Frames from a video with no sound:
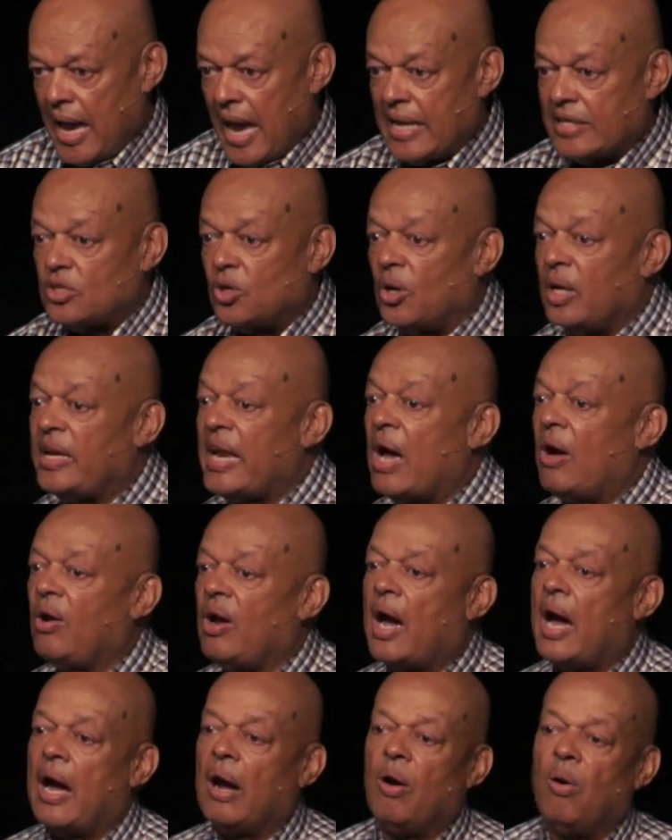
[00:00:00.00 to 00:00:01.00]
And so now
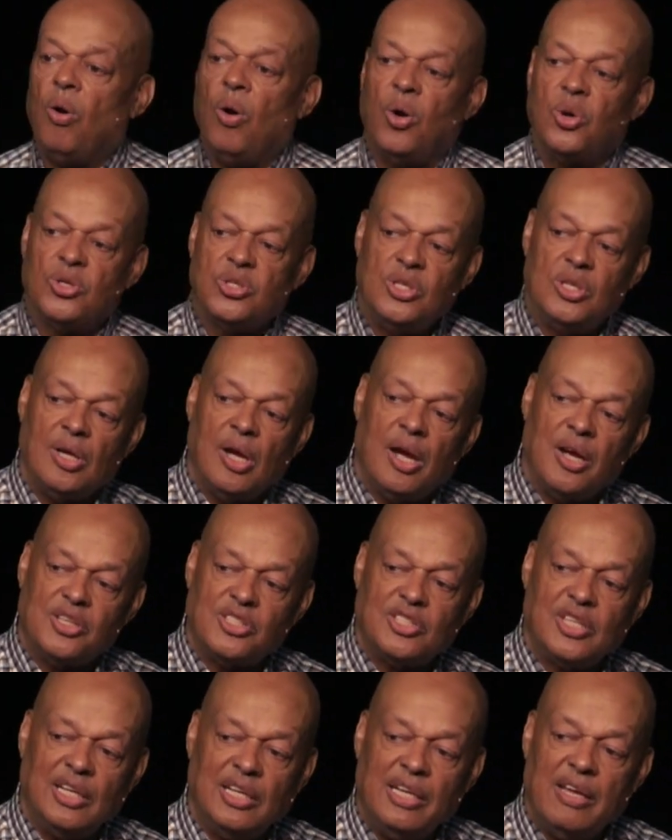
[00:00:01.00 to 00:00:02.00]
God calls
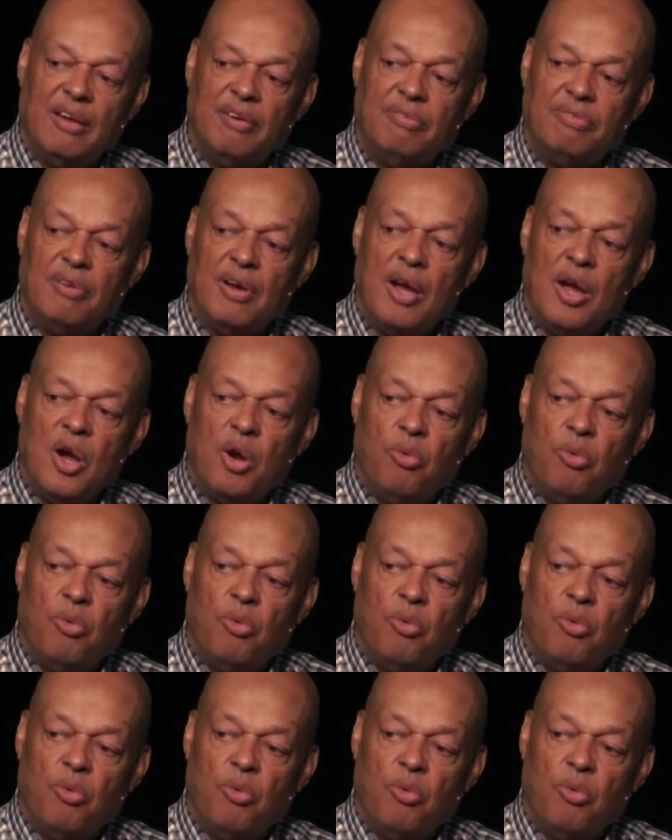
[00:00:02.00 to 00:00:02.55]
us to live